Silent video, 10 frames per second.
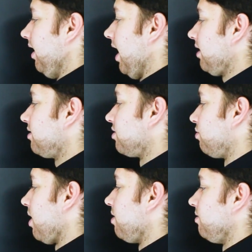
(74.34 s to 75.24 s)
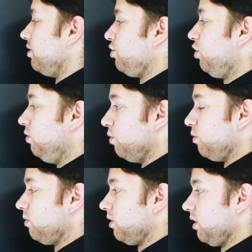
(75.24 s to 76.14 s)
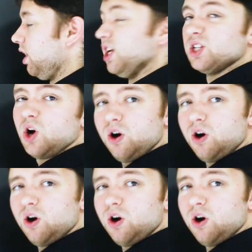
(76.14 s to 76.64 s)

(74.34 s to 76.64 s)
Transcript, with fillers: x is greater than 2 is